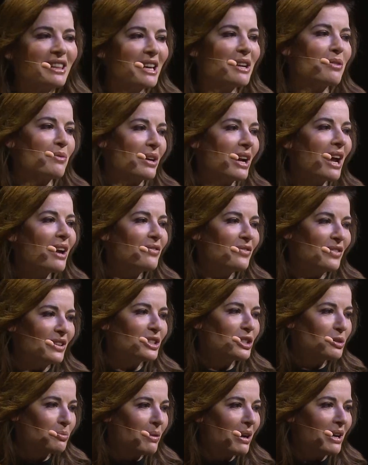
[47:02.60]
thing when I
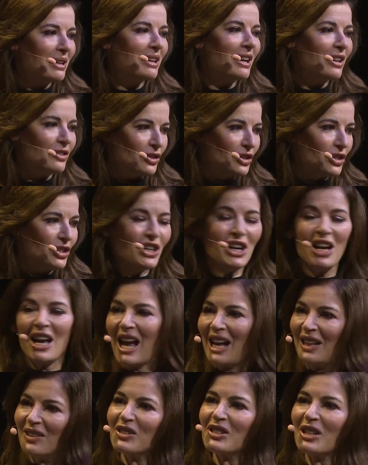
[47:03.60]
finish my lunch
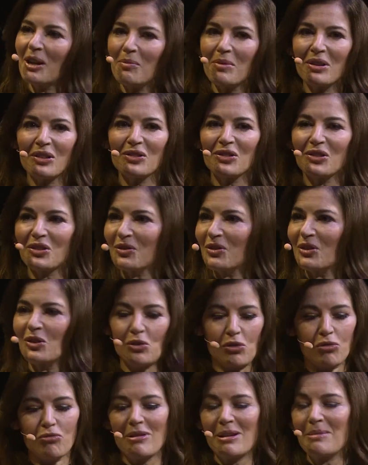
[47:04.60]
and someone's
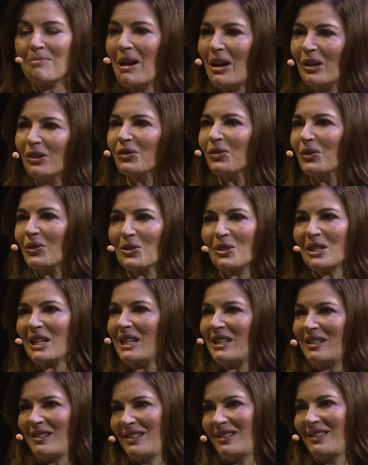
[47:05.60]
3 mouthfuls
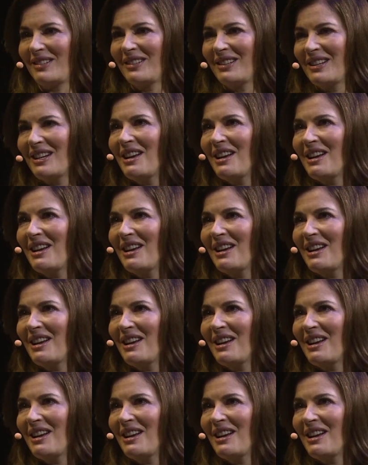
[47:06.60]
in.